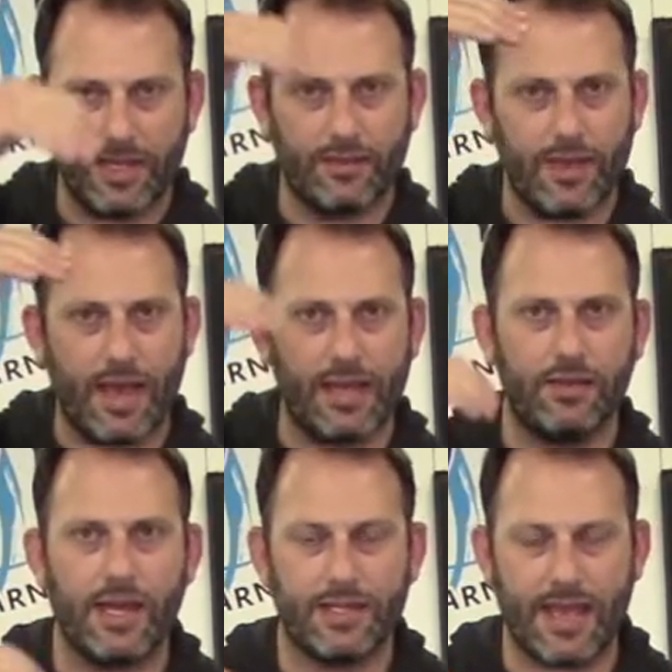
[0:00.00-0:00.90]
on the height of
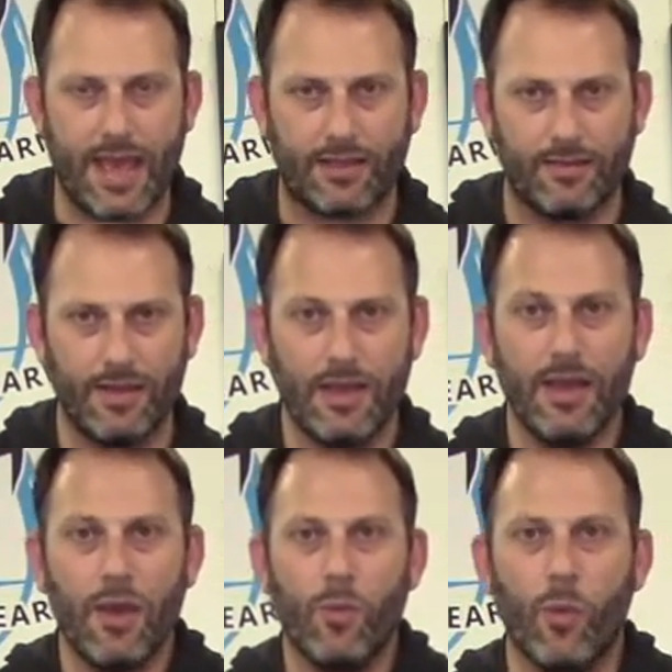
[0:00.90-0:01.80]
that attack.
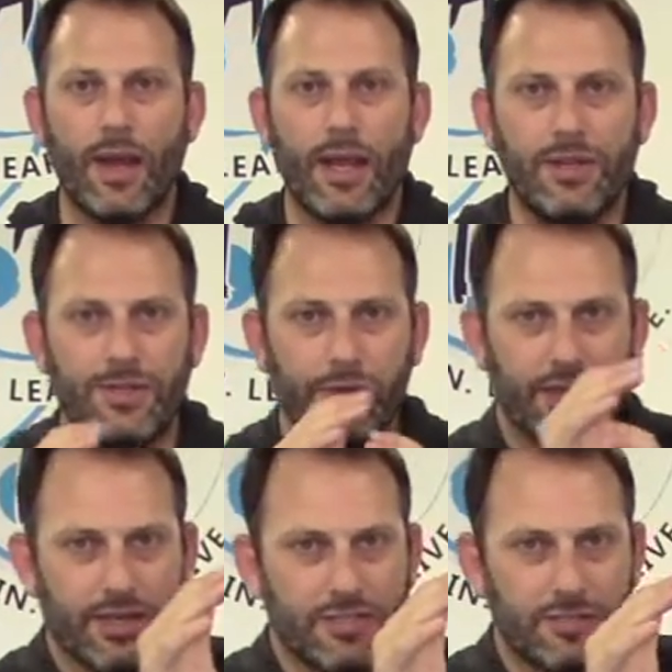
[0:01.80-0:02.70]
When I do
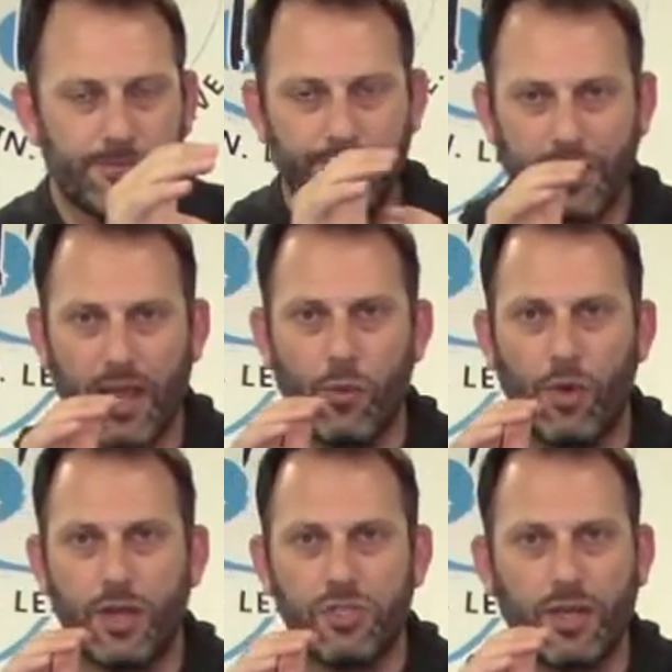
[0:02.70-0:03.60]
this, I
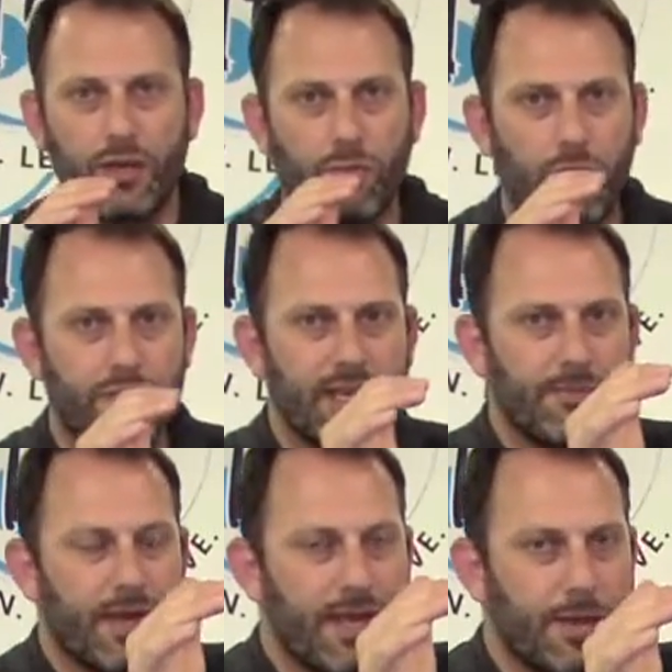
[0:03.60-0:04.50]
want to try to rotate
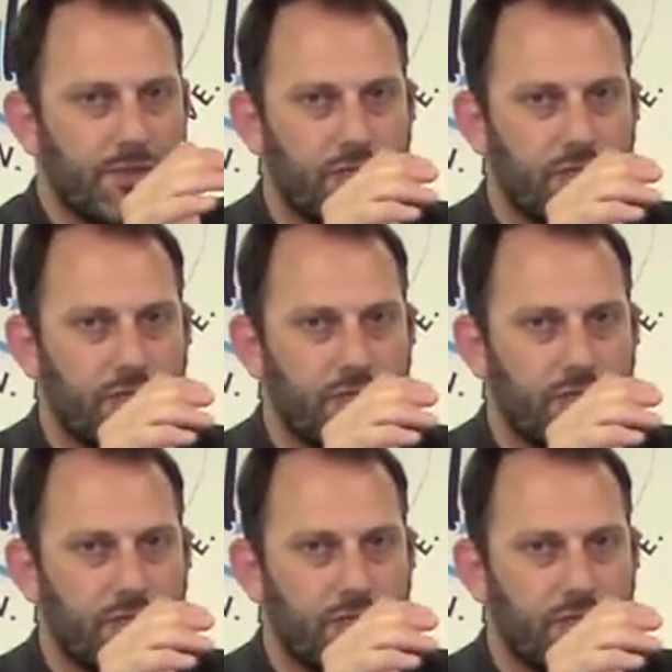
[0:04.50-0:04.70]
my hips and